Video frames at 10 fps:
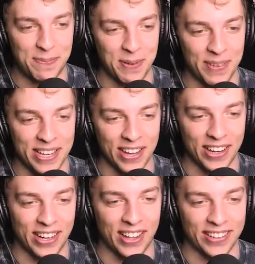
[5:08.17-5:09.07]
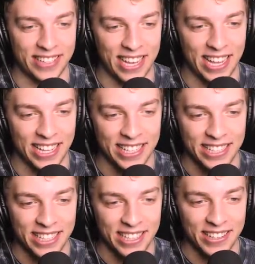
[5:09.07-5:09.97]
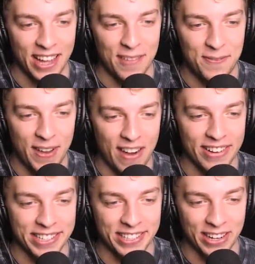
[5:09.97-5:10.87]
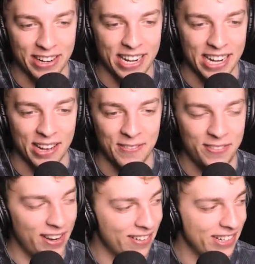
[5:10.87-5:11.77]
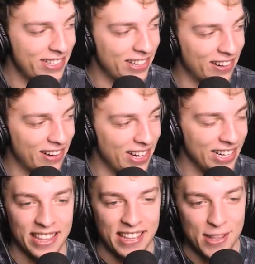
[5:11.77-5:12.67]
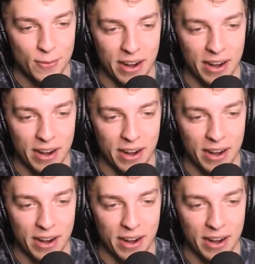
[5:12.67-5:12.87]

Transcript: but we got a loss here. I'm very sorry. I'm very sorry. This is